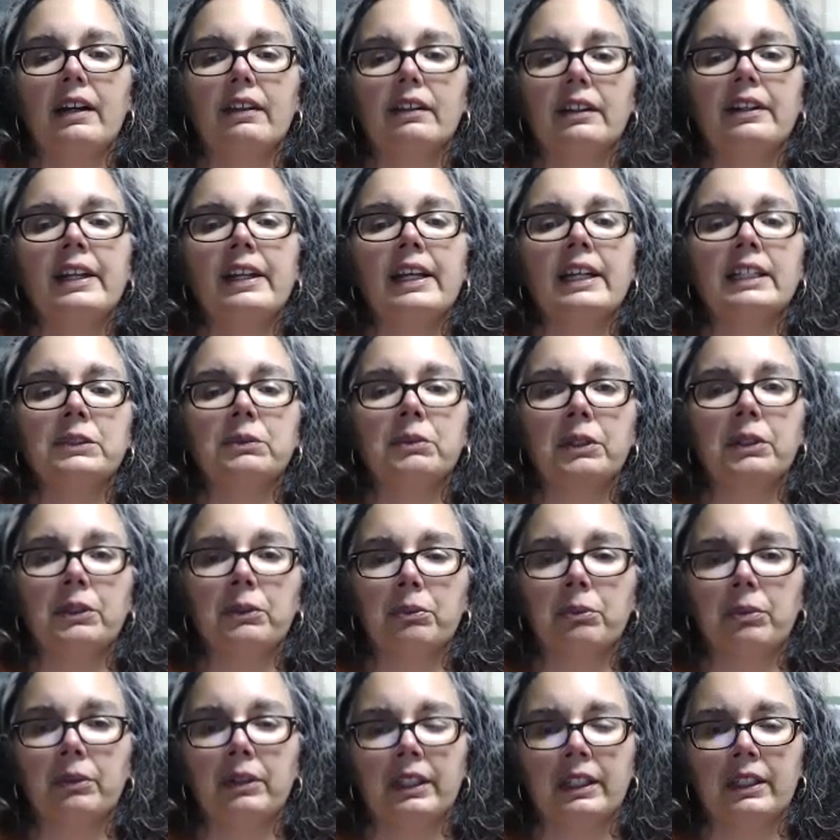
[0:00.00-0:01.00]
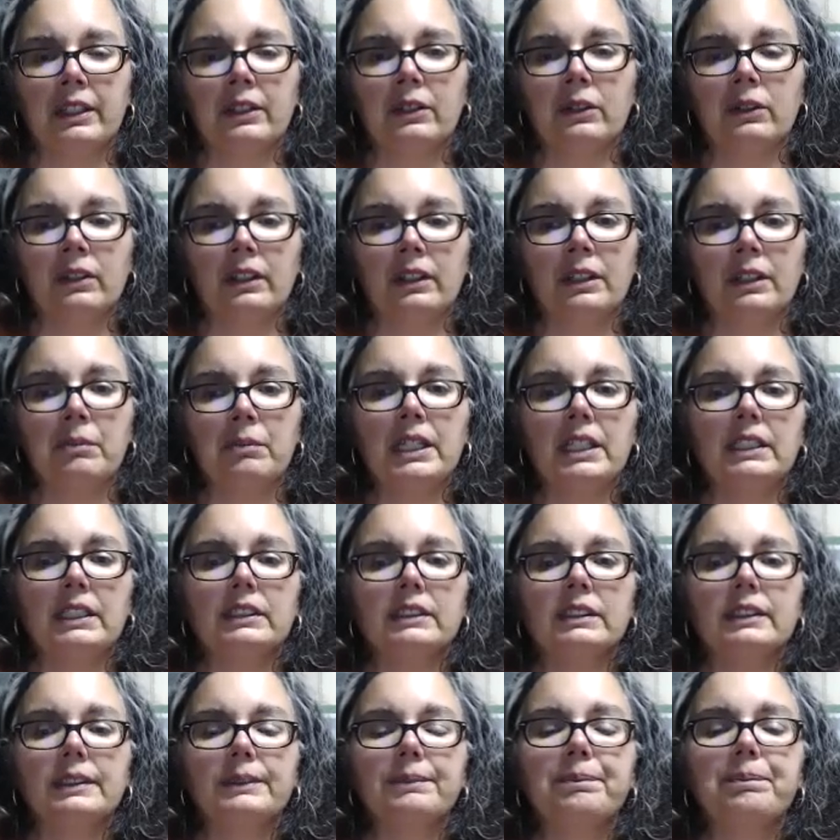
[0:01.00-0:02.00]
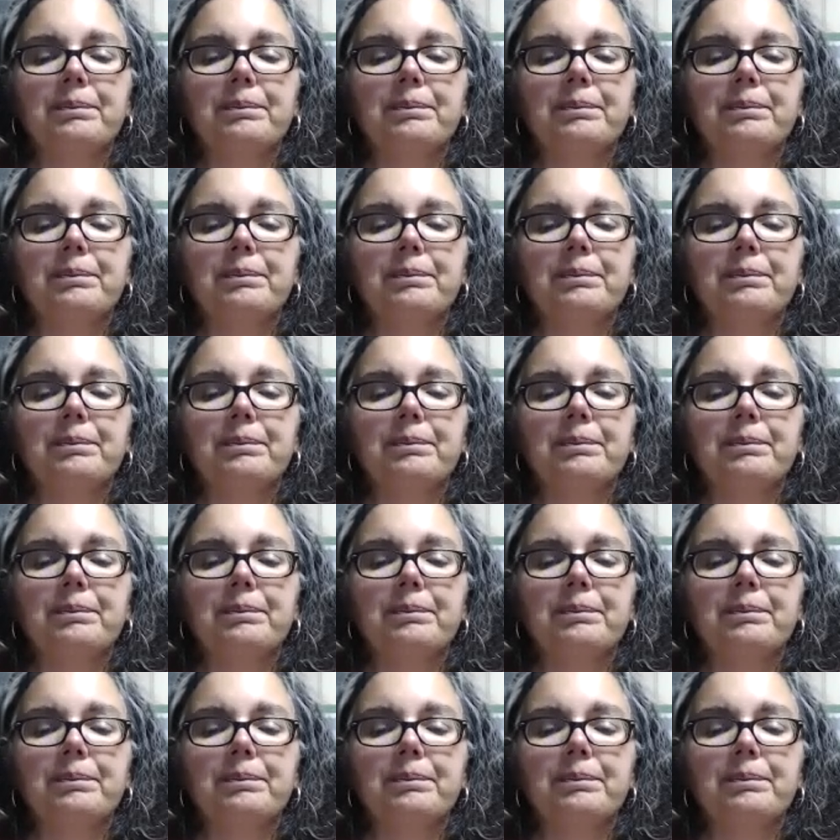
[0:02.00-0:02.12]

and that's what it literally means.